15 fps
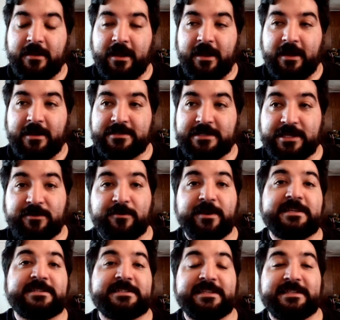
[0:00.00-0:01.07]

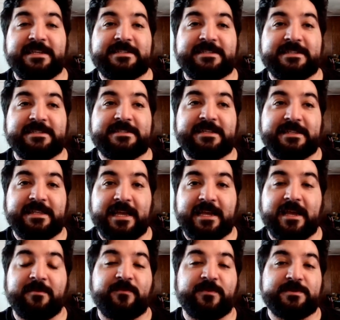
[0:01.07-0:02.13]
decrease the distance that that
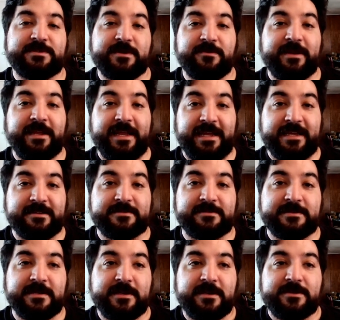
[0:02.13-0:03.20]
comfort zone is.
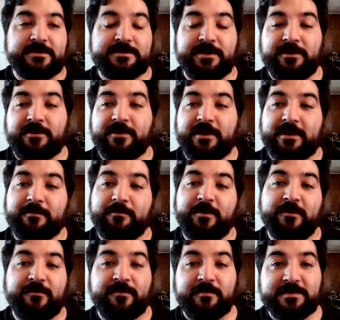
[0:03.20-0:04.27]
So you're going to move
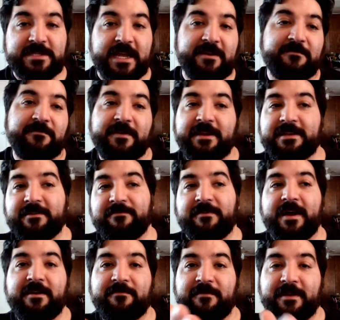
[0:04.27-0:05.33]
from 10 feet to
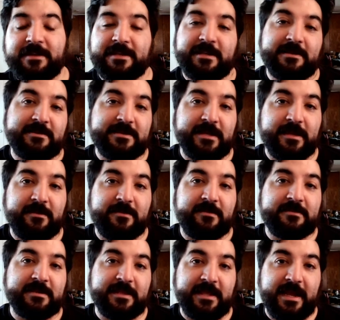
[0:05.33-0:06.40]
5 feet to
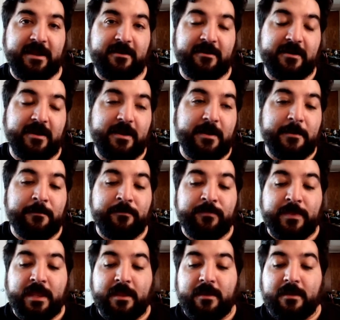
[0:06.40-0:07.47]
there.
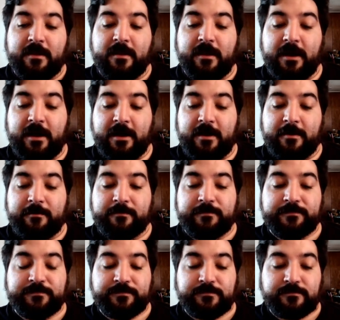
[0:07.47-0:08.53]
Um,
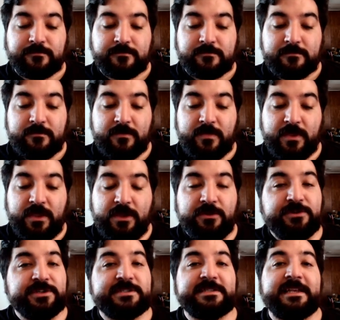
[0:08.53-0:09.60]
you
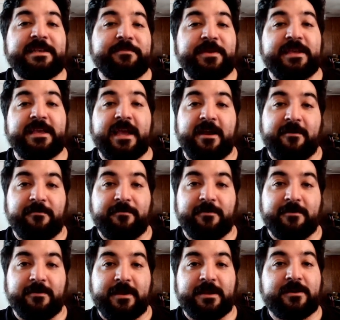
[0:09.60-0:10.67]
just need to be
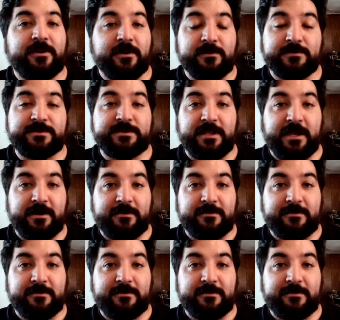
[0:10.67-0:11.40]
careful and go slow.